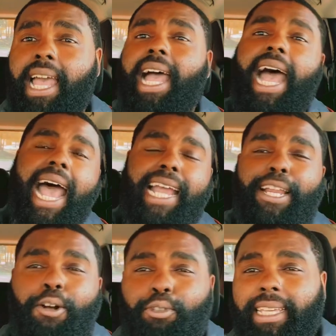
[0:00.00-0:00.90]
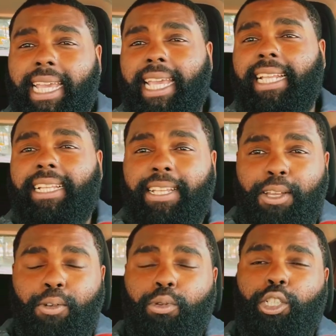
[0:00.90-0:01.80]
I don't get
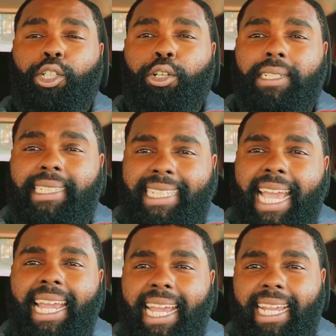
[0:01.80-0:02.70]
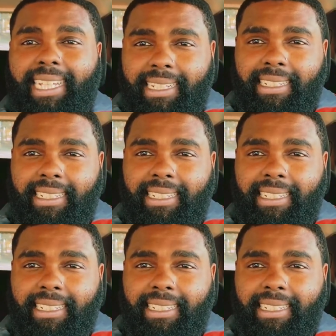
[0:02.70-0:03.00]
what you're saying.